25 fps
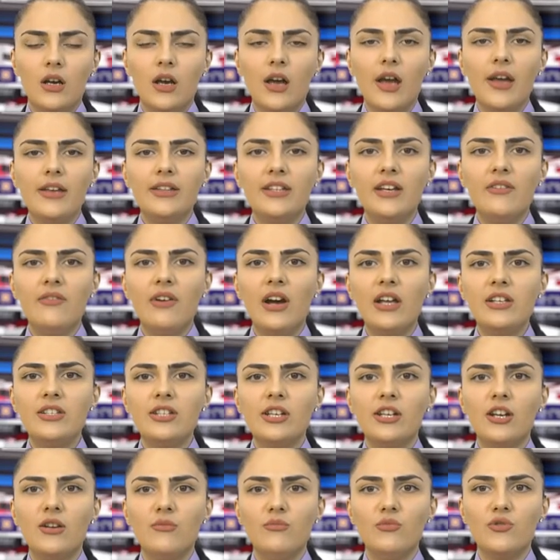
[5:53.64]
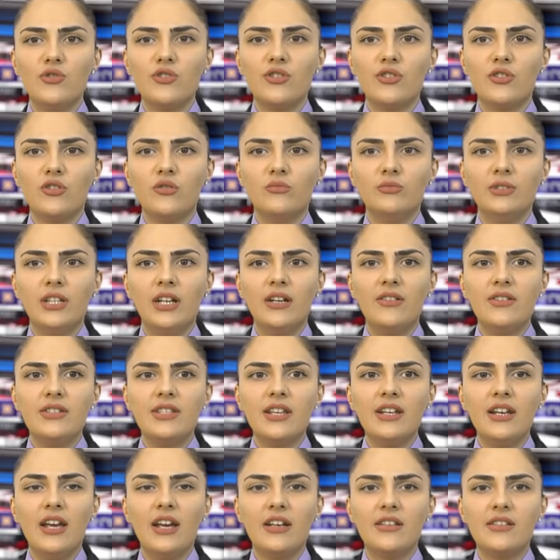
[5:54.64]
In the Vatican Museum, there is
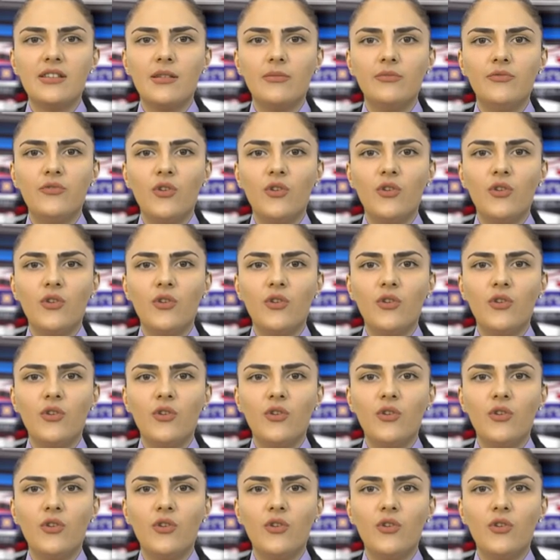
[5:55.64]
an excerpt